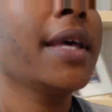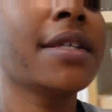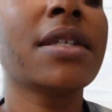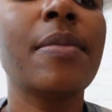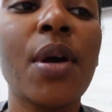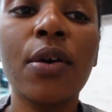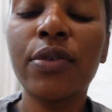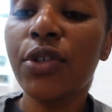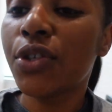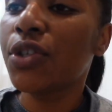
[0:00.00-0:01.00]
it
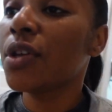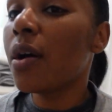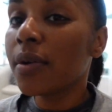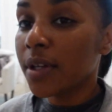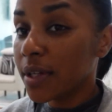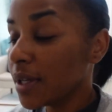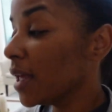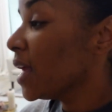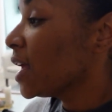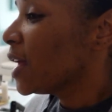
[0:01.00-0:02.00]
smells so good.
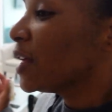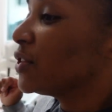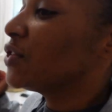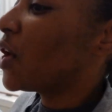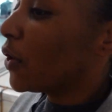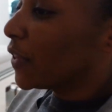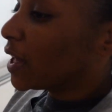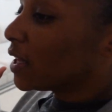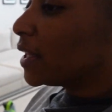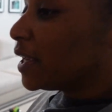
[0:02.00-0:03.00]
So the
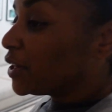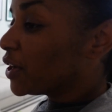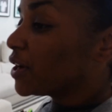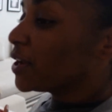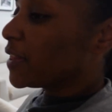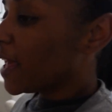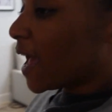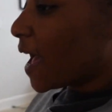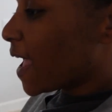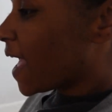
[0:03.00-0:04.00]
cleaner that I